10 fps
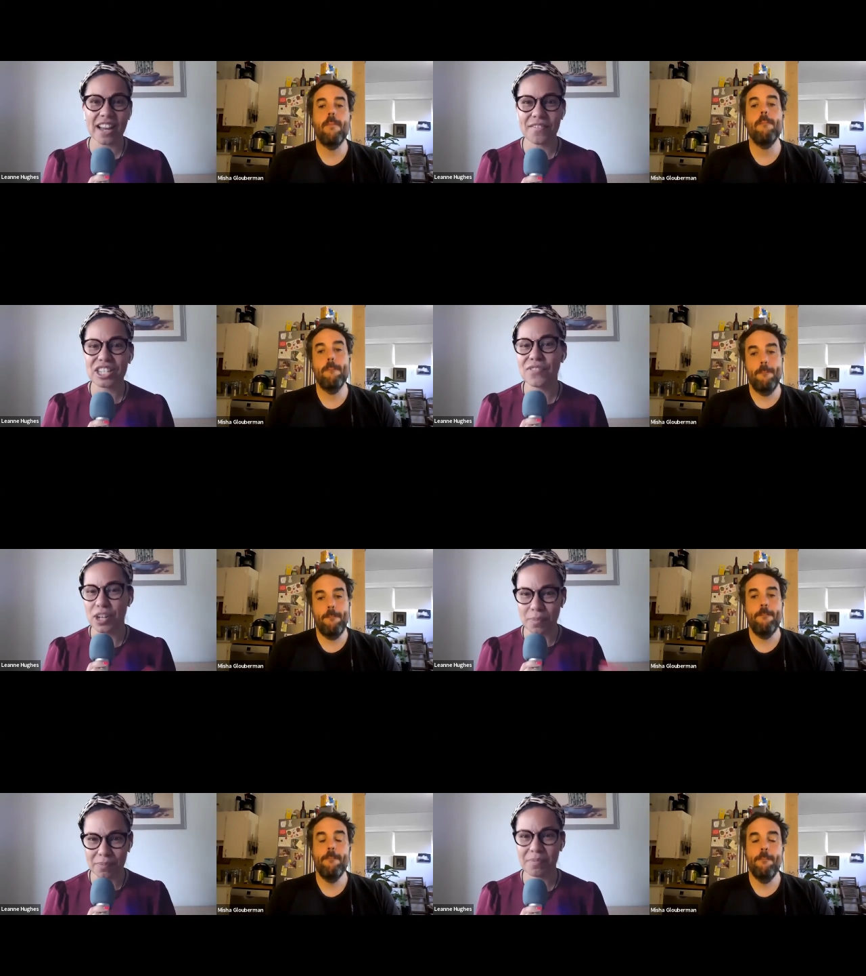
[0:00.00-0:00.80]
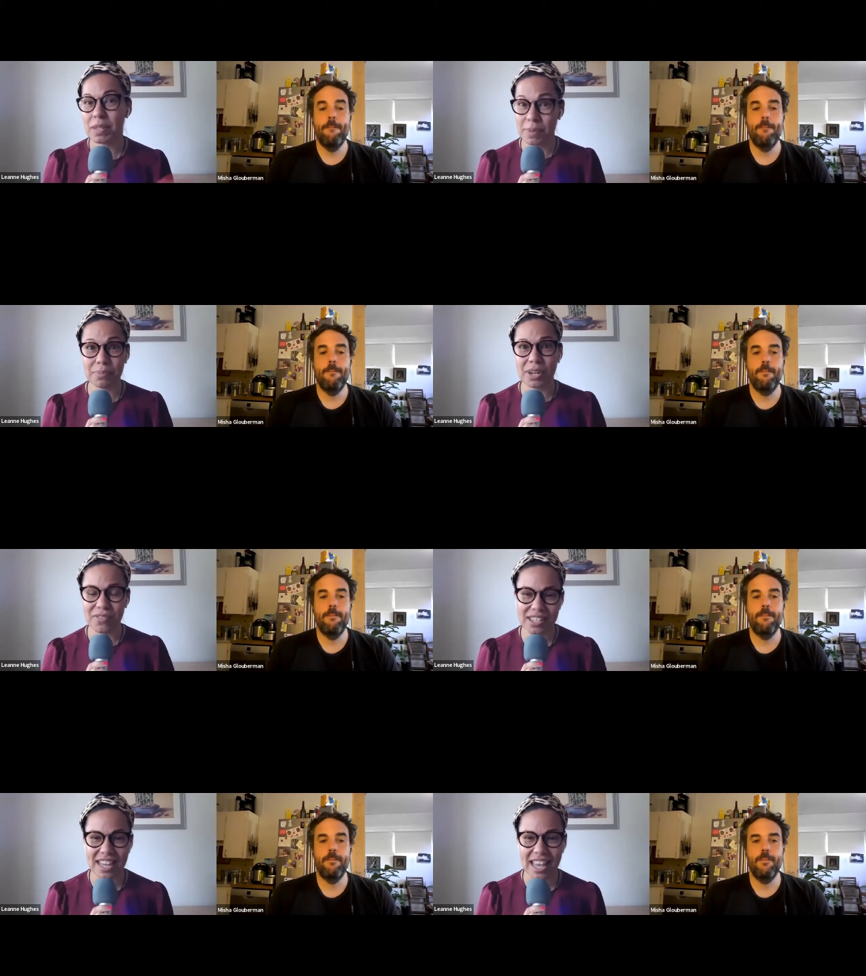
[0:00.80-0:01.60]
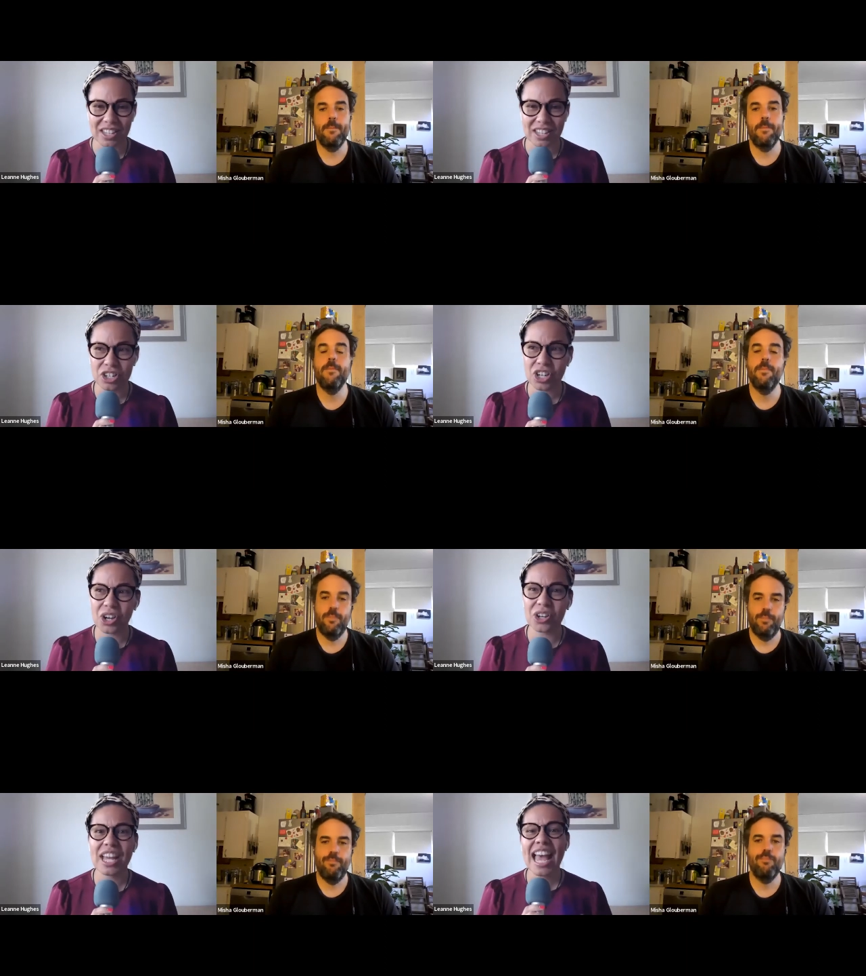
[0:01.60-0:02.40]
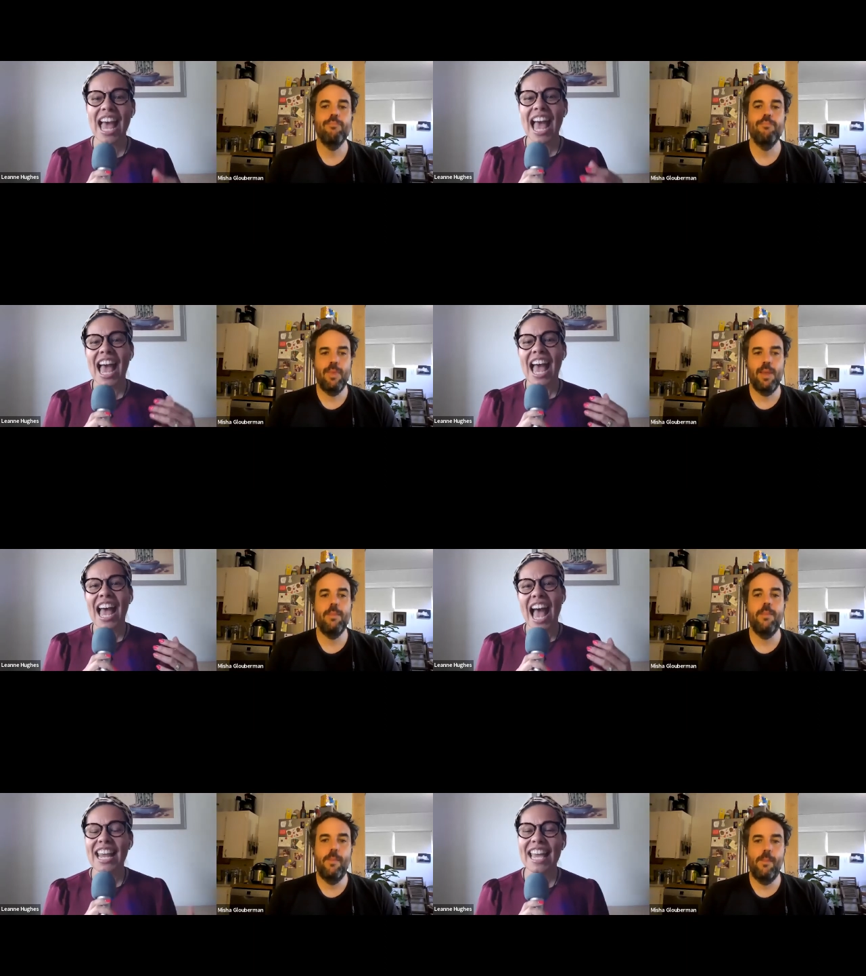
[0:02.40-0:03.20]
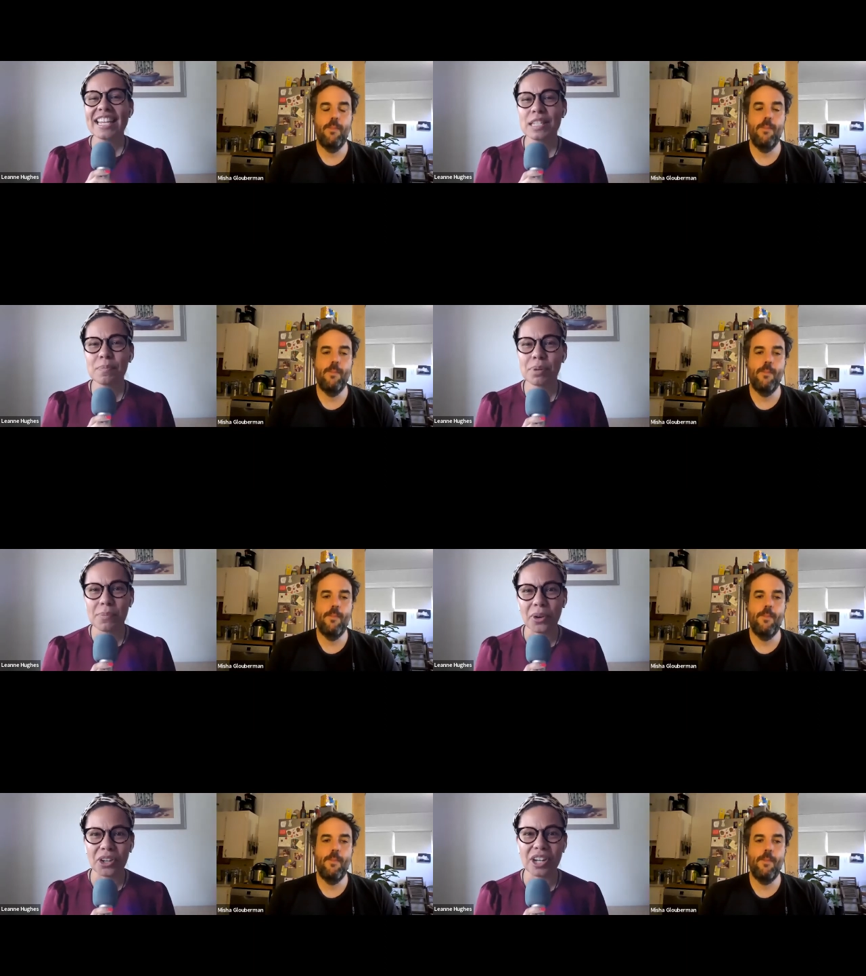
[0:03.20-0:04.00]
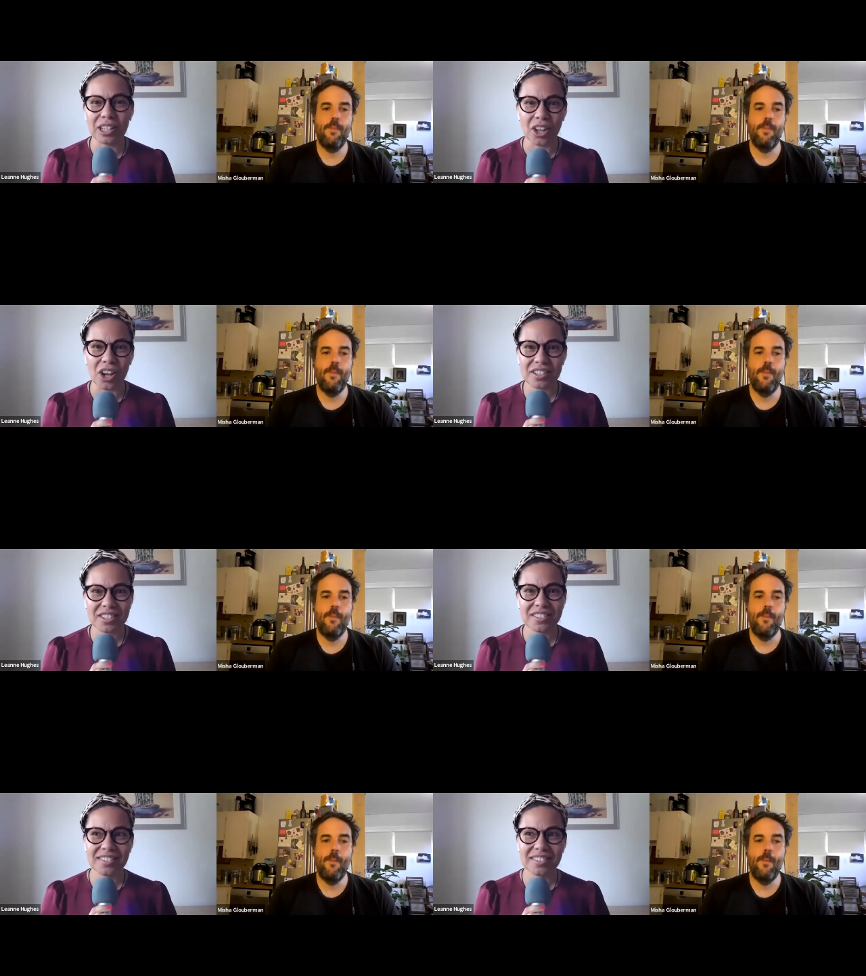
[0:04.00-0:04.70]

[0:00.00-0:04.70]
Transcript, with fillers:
Speaker 1: I've interviewed mm-hmm. him. He's been a previous guest on the show. And he doesn't promote a lot